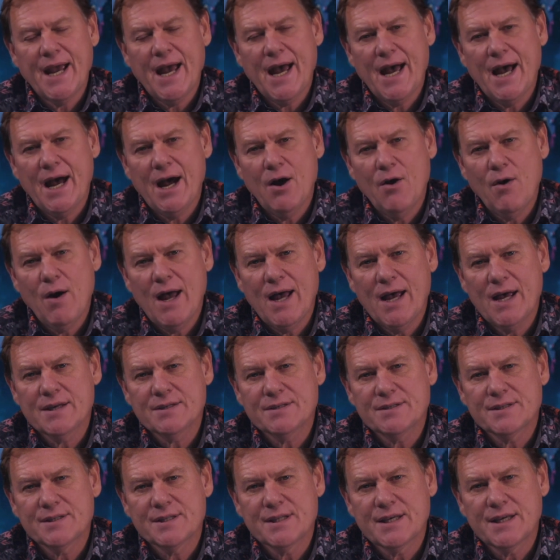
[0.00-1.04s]
how
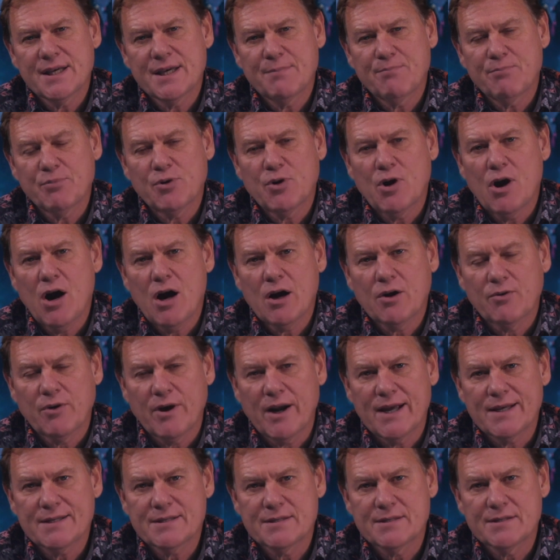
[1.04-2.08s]
has the
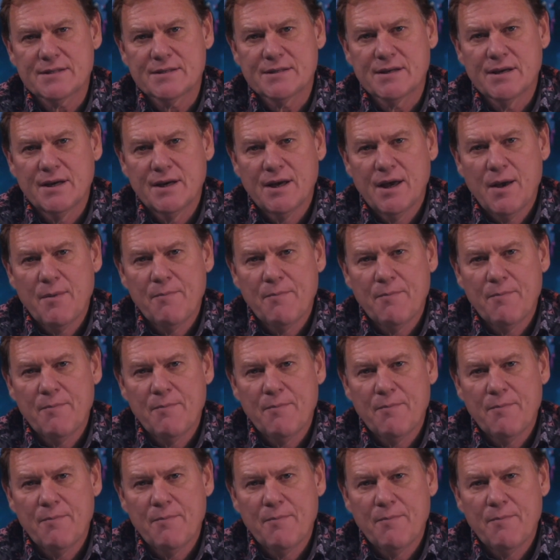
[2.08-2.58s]
progress